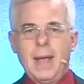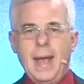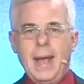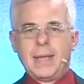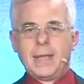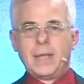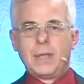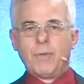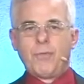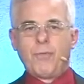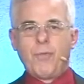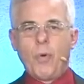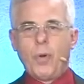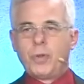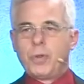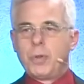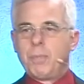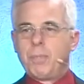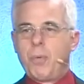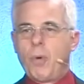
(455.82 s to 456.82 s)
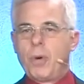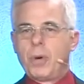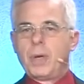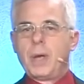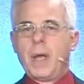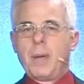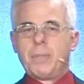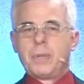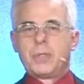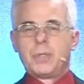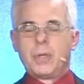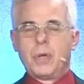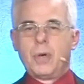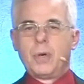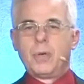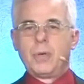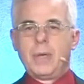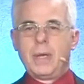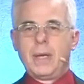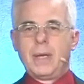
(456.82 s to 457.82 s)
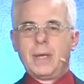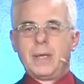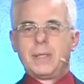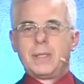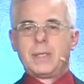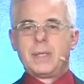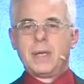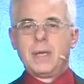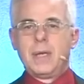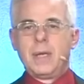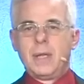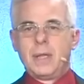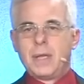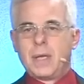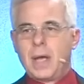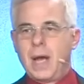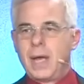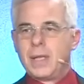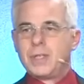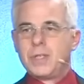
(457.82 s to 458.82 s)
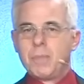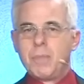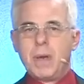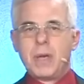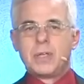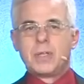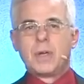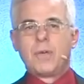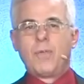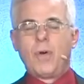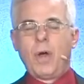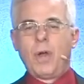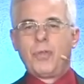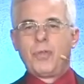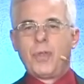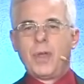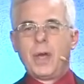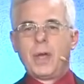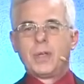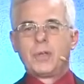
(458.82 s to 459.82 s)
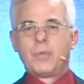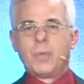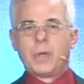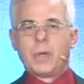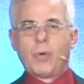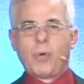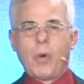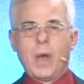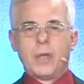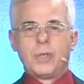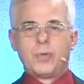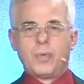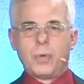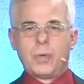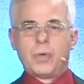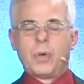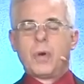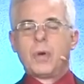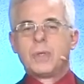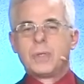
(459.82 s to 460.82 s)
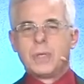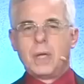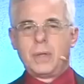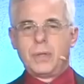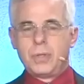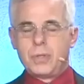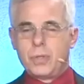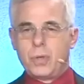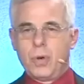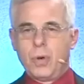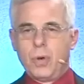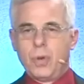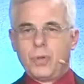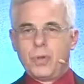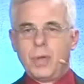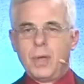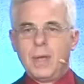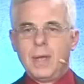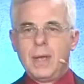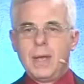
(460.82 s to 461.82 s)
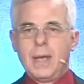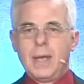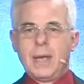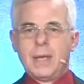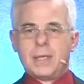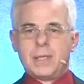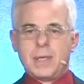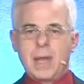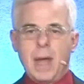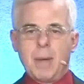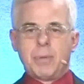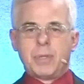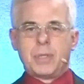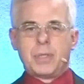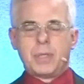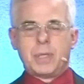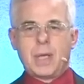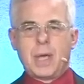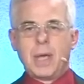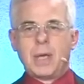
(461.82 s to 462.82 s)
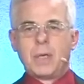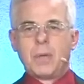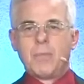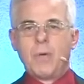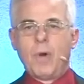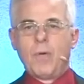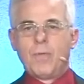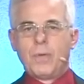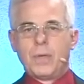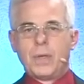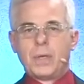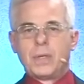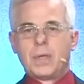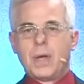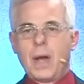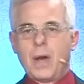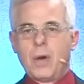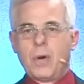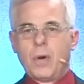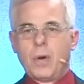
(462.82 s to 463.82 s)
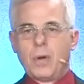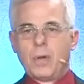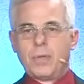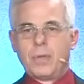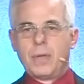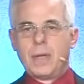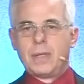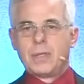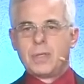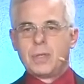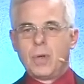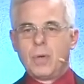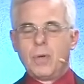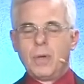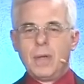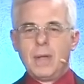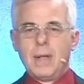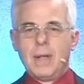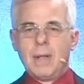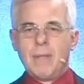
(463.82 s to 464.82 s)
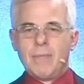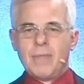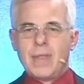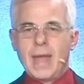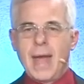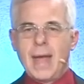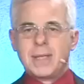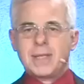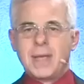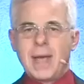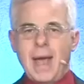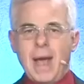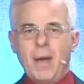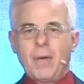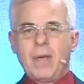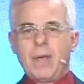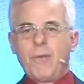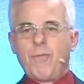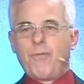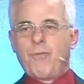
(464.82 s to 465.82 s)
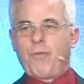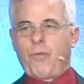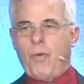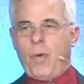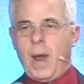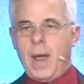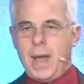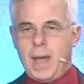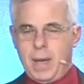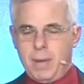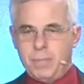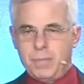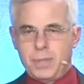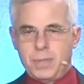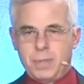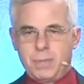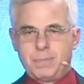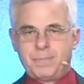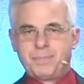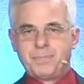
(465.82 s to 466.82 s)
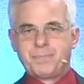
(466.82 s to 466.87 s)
And then the fourth important episode is the consummation of all things, when Christ returns on this earth and establishes his kingdom over the entire earth. And so that's how he frames